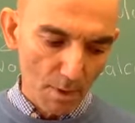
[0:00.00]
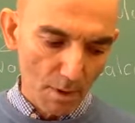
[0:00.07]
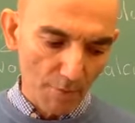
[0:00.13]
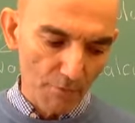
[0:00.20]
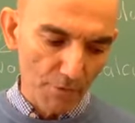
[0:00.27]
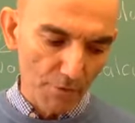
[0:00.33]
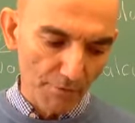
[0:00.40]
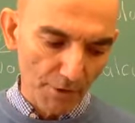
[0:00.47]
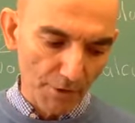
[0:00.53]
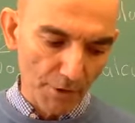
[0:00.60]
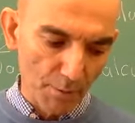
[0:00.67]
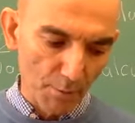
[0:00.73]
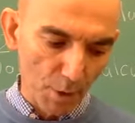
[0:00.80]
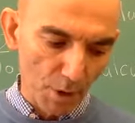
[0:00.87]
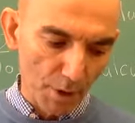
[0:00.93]
your final
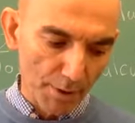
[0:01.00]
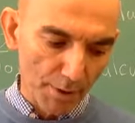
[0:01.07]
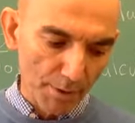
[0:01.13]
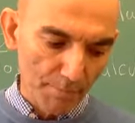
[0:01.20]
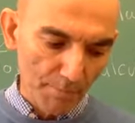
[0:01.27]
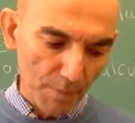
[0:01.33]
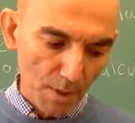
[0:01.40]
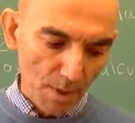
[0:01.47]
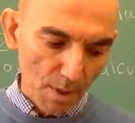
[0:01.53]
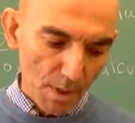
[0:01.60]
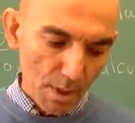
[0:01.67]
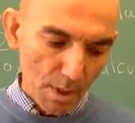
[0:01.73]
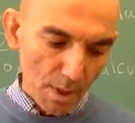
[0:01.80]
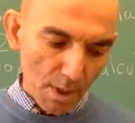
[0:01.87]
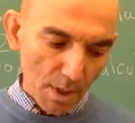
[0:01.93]
mark.
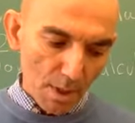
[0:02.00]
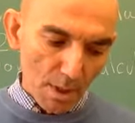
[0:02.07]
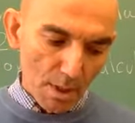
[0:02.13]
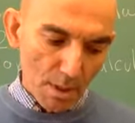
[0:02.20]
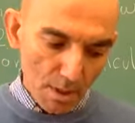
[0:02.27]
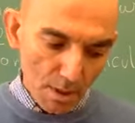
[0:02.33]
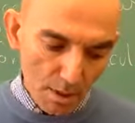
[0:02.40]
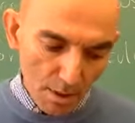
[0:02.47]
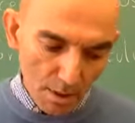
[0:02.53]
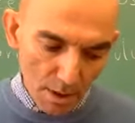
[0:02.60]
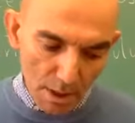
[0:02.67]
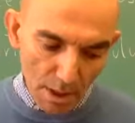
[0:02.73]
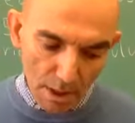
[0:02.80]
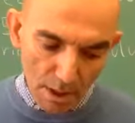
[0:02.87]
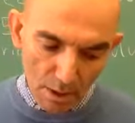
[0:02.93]

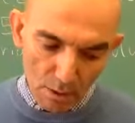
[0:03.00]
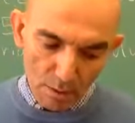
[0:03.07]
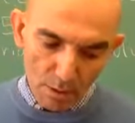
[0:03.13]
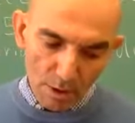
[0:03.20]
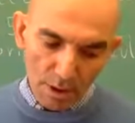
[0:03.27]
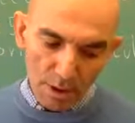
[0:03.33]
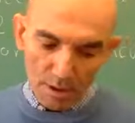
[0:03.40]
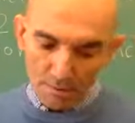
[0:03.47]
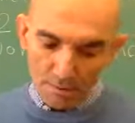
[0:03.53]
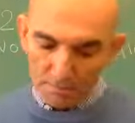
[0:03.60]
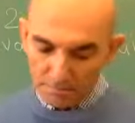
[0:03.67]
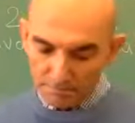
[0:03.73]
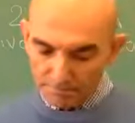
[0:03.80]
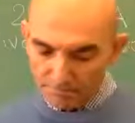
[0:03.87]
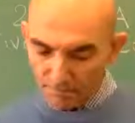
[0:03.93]
Now,
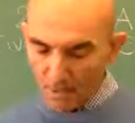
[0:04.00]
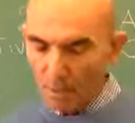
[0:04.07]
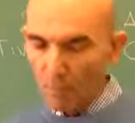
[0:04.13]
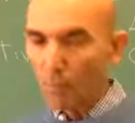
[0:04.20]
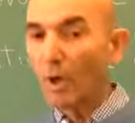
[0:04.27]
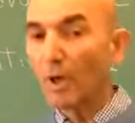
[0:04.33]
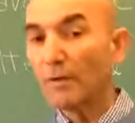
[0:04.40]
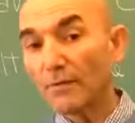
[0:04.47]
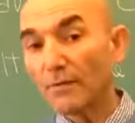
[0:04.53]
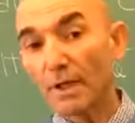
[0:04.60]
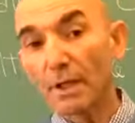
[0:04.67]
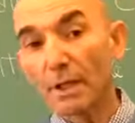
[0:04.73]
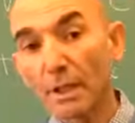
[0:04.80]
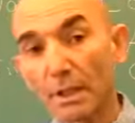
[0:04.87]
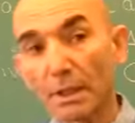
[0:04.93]
one
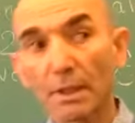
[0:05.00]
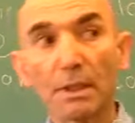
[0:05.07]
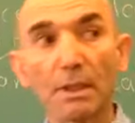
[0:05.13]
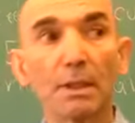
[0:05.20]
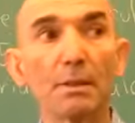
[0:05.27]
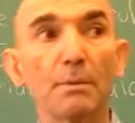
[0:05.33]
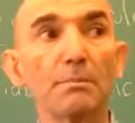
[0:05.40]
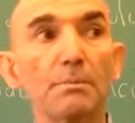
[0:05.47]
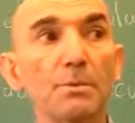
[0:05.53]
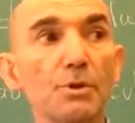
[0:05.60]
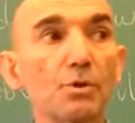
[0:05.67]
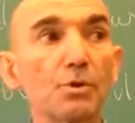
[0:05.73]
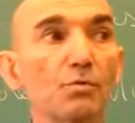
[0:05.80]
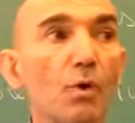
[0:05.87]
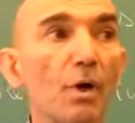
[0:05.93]
thing
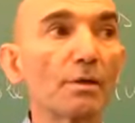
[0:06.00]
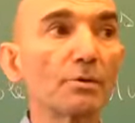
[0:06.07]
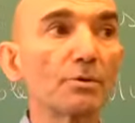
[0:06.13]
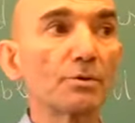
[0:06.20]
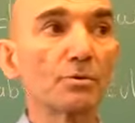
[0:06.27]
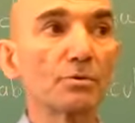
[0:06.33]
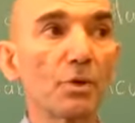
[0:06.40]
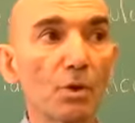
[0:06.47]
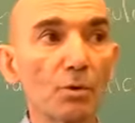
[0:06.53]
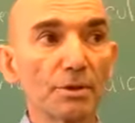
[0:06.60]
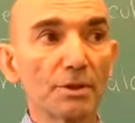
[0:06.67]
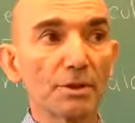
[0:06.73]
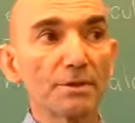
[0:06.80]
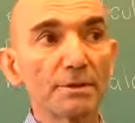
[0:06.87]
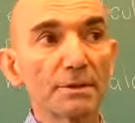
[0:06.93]
you want to
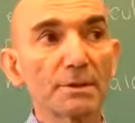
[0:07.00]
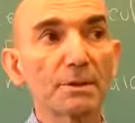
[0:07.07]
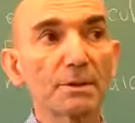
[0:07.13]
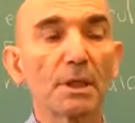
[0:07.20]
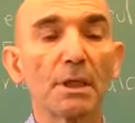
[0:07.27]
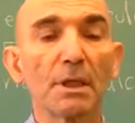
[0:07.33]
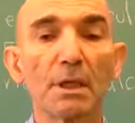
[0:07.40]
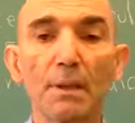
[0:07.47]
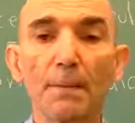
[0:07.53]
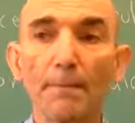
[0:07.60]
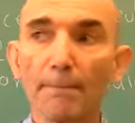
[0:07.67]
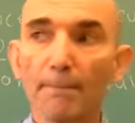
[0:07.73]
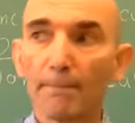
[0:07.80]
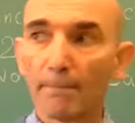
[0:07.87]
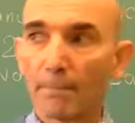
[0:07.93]
notice,
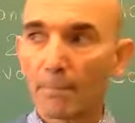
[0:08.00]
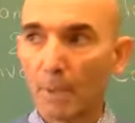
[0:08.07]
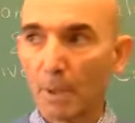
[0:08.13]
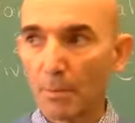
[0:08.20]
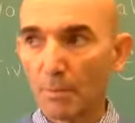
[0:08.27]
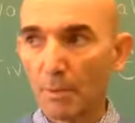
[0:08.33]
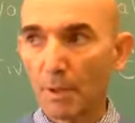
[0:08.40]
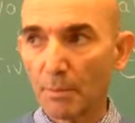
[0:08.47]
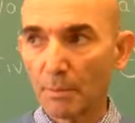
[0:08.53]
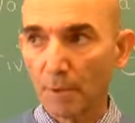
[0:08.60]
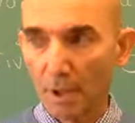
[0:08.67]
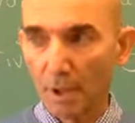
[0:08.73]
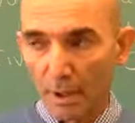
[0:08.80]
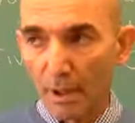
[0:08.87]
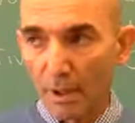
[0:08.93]
maybe
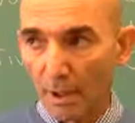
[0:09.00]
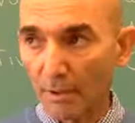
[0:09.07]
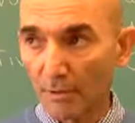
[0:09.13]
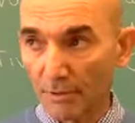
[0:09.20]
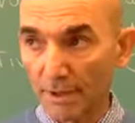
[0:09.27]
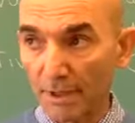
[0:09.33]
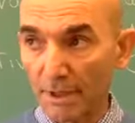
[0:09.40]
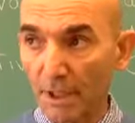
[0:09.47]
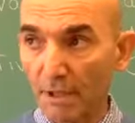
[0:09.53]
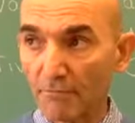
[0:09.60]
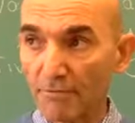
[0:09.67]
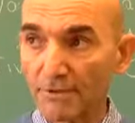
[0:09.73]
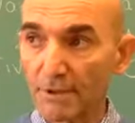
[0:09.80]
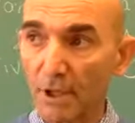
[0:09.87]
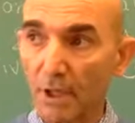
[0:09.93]
I already
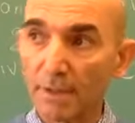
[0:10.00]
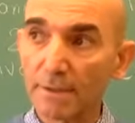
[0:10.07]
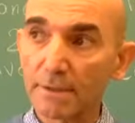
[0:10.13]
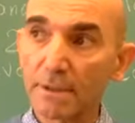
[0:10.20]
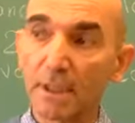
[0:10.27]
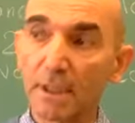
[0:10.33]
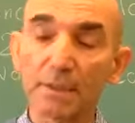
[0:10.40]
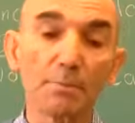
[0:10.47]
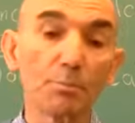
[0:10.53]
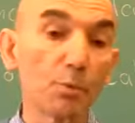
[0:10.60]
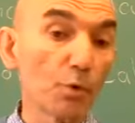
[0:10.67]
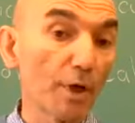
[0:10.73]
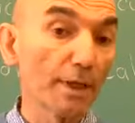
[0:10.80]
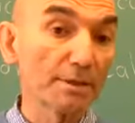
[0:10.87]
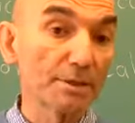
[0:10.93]
emphasized, that the
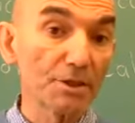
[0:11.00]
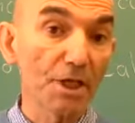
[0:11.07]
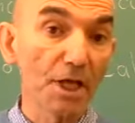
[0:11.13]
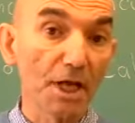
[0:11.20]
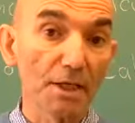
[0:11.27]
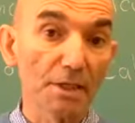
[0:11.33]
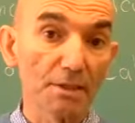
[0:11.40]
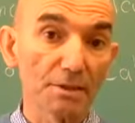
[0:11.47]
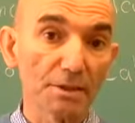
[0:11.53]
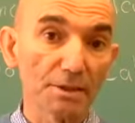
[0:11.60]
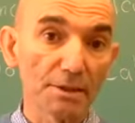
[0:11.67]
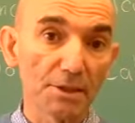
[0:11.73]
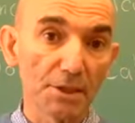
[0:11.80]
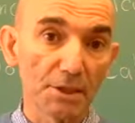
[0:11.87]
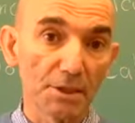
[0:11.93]
book has changed
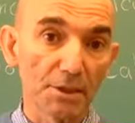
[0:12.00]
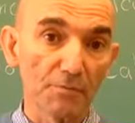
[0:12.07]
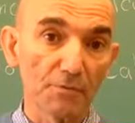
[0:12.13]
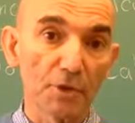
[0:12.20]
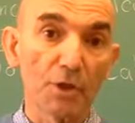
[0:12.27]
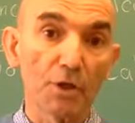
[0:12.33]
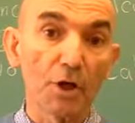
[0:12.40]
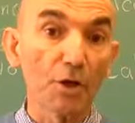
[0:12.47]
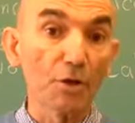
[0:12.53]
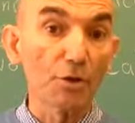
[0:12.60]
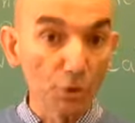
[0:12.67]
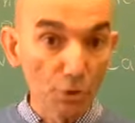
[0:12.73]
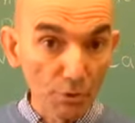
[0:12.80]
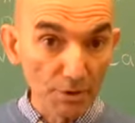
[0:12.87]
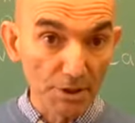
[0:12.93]
this year. We are not
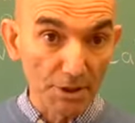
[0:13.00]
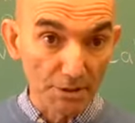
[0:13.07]
using